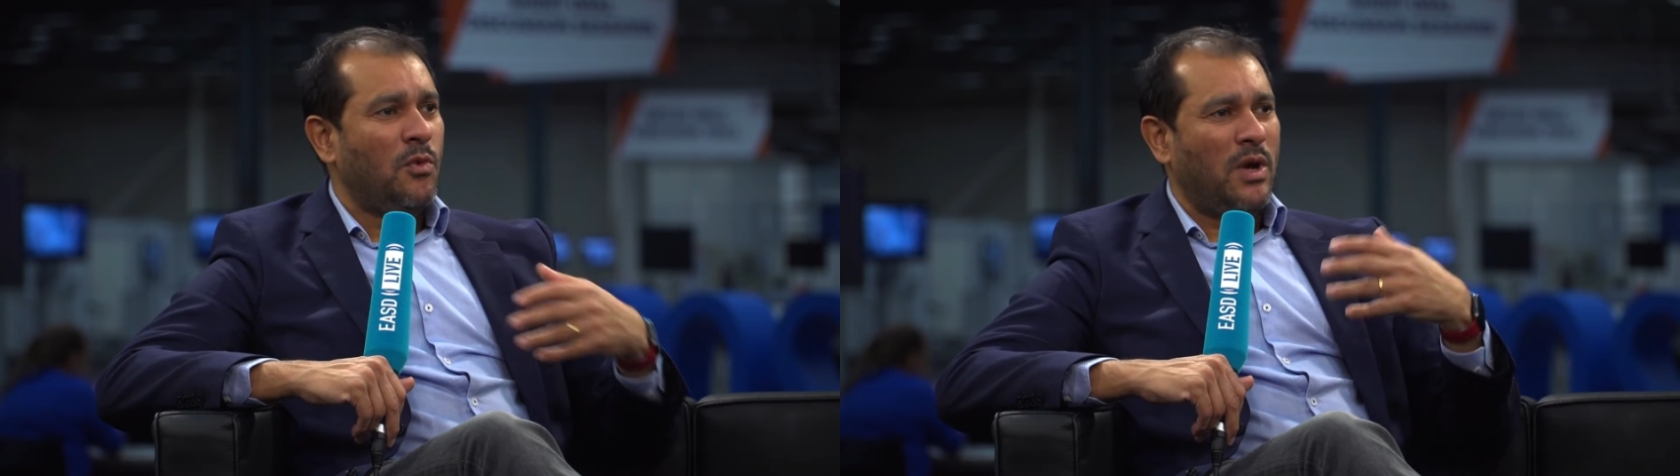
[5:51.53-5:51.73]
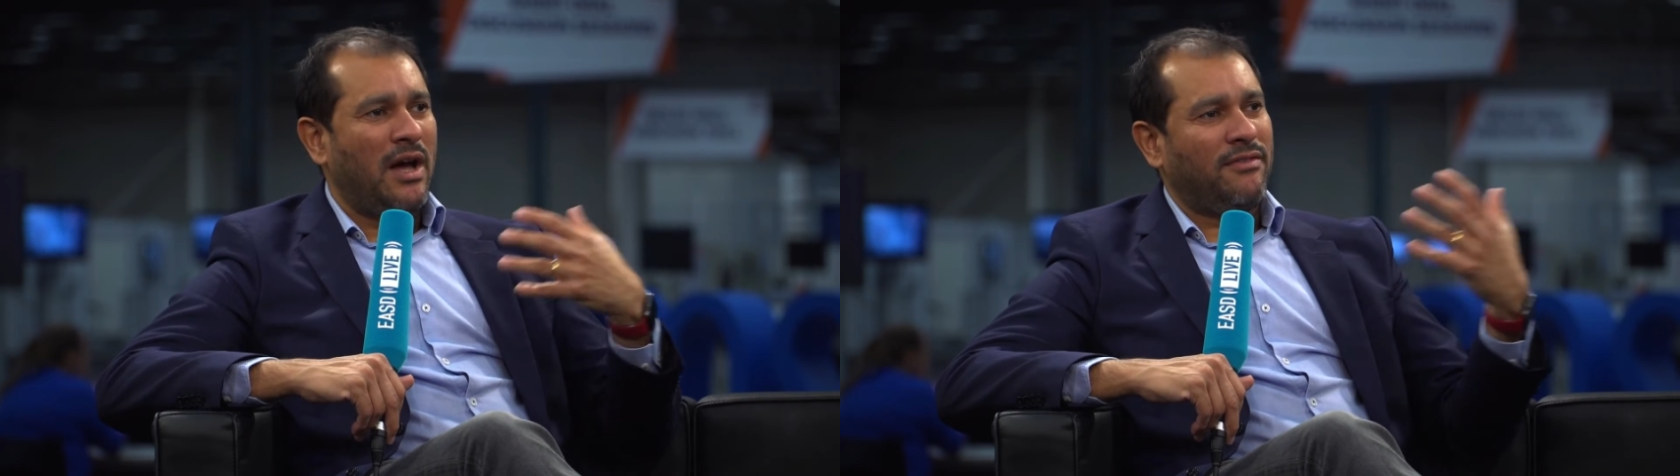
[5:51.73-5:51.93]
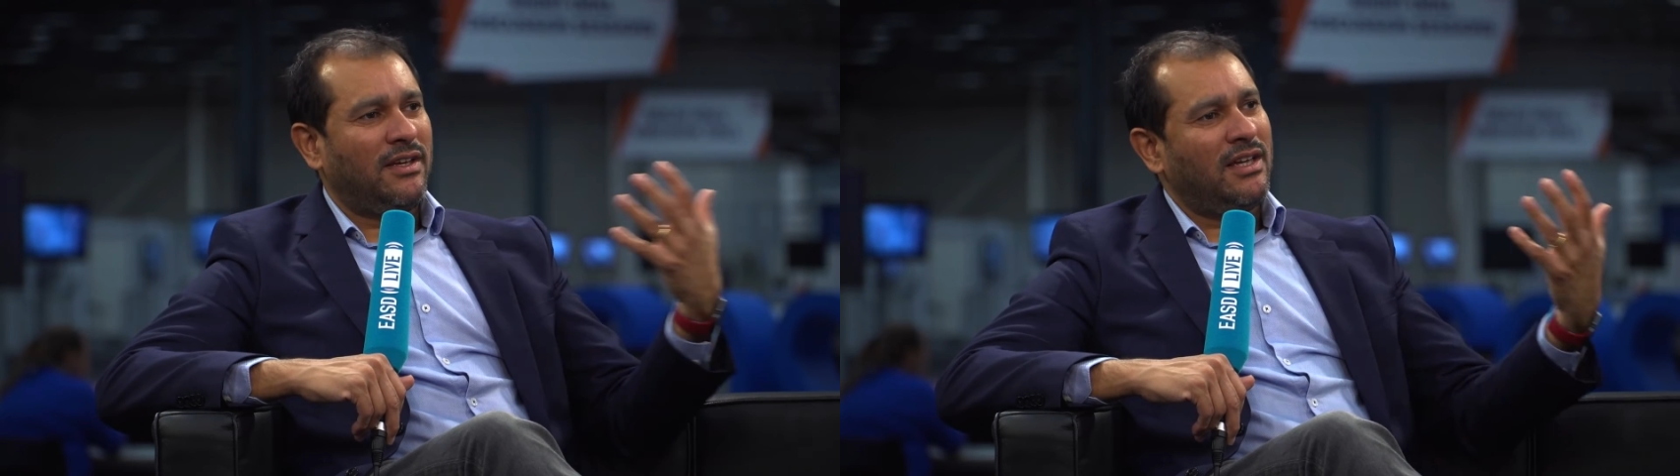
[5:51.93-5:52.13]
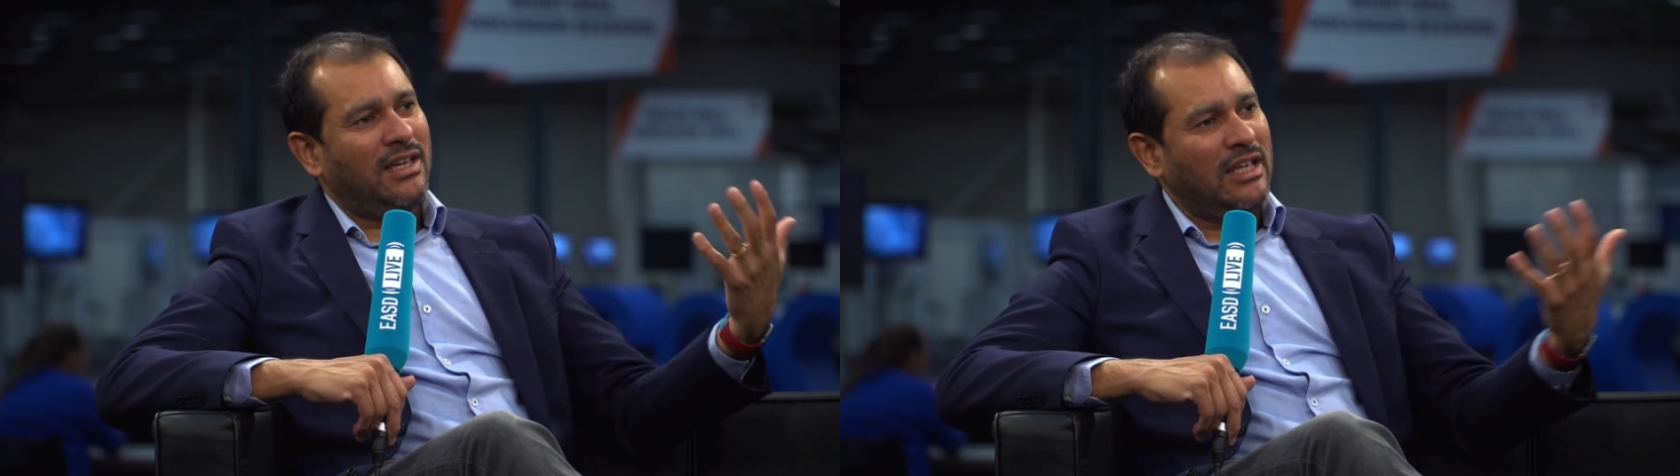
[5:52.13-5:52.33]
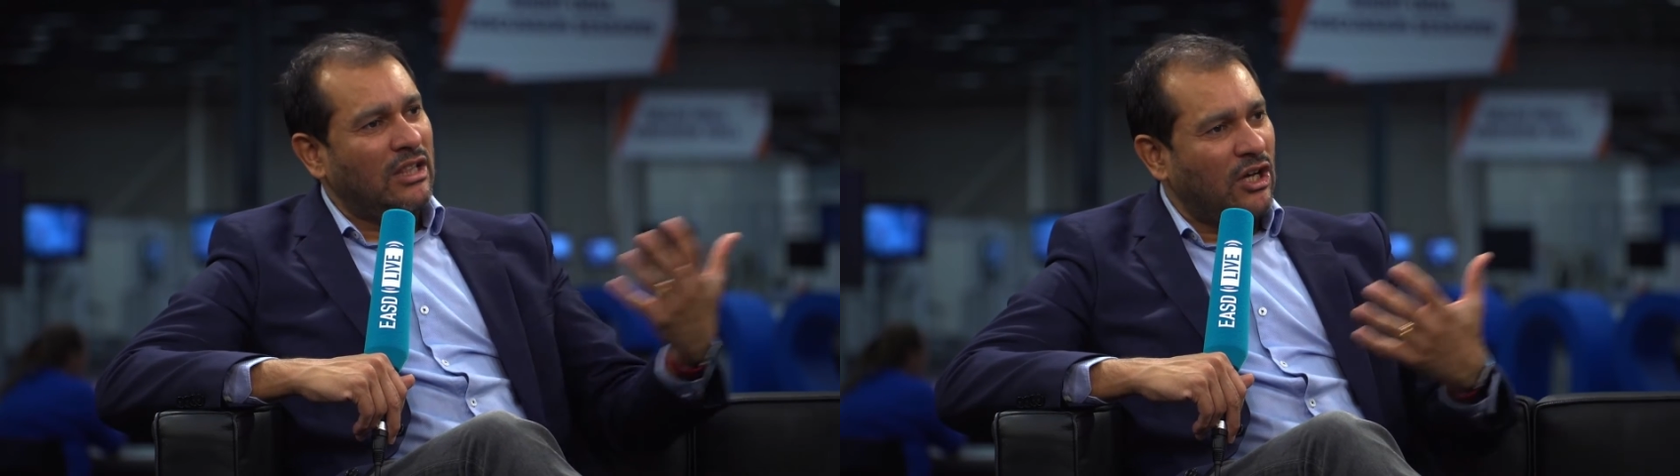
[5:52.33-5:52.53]
We have the
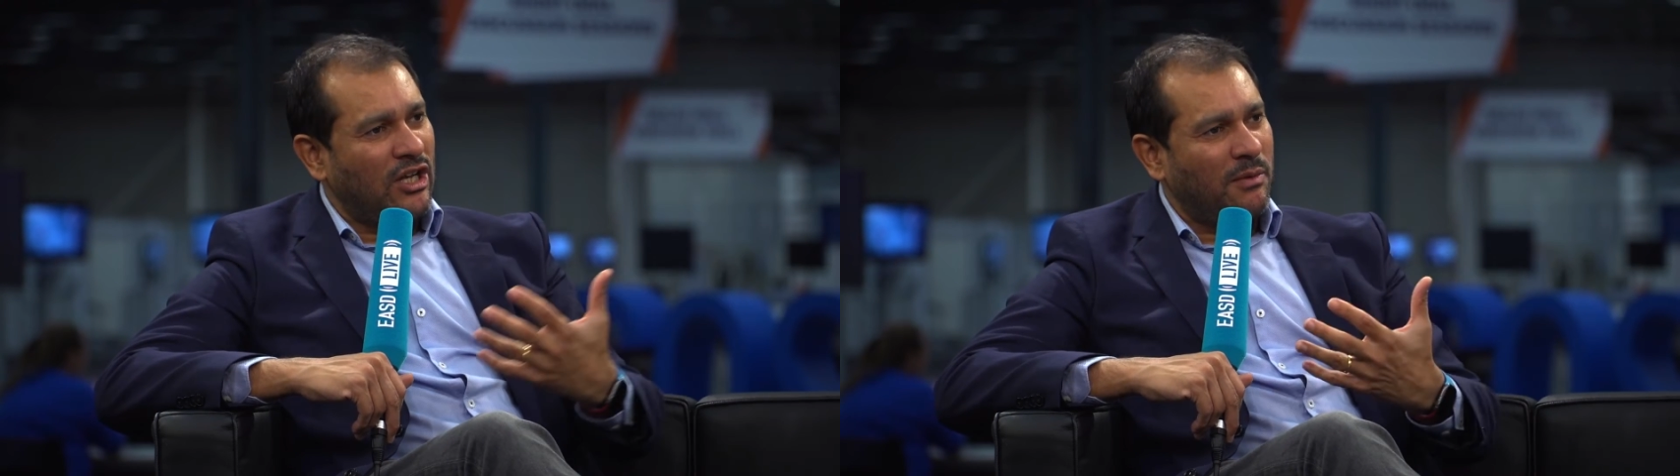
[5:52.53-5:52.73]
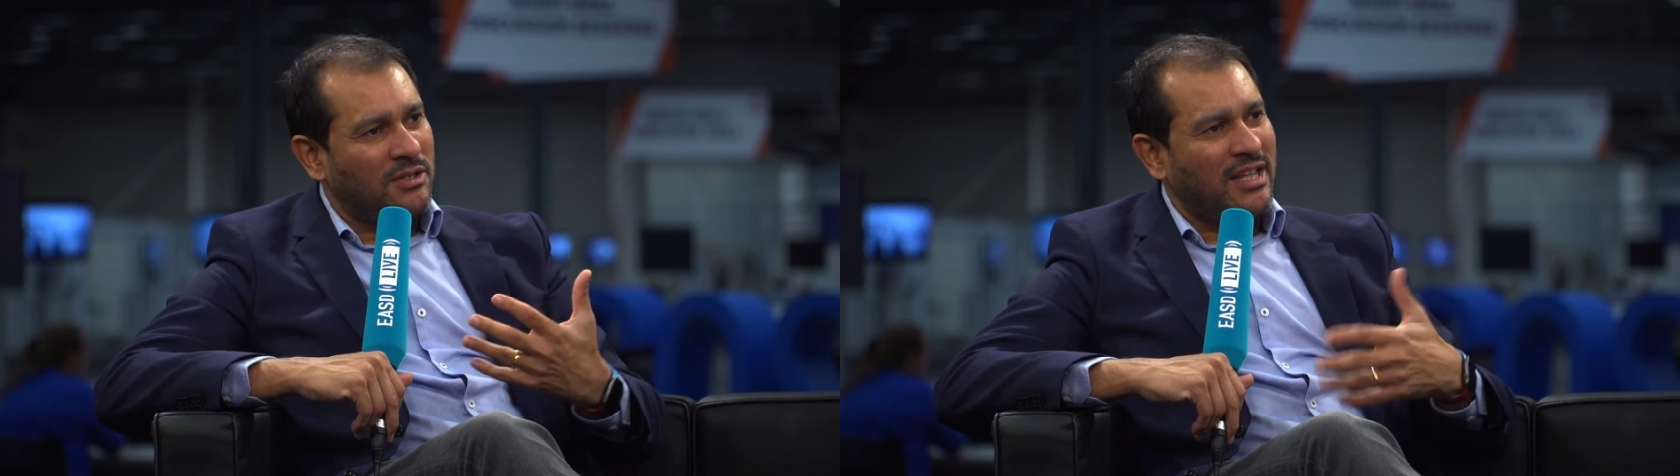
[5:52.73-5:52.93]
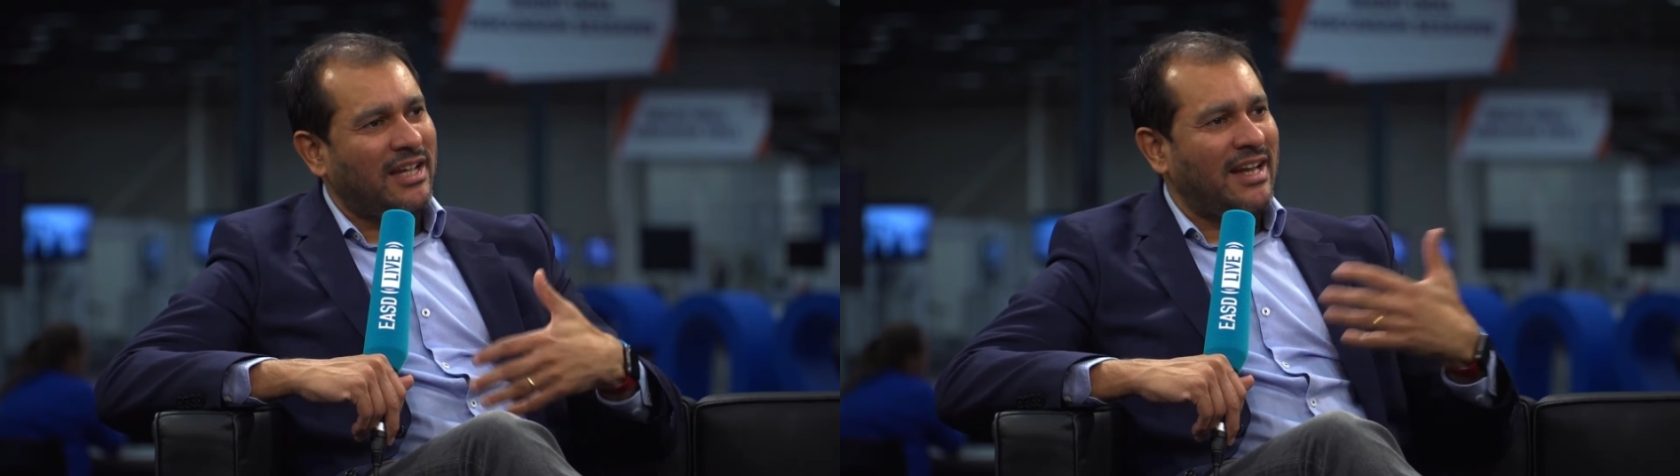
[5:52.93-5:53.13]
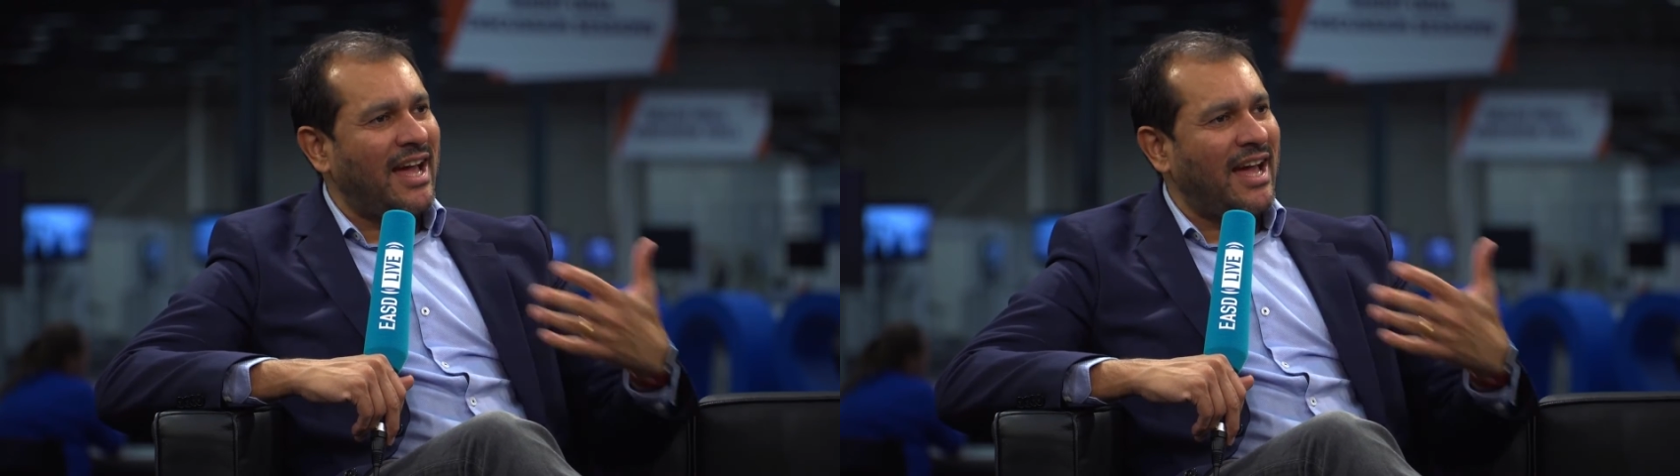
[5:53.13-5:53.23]
e-learning which they can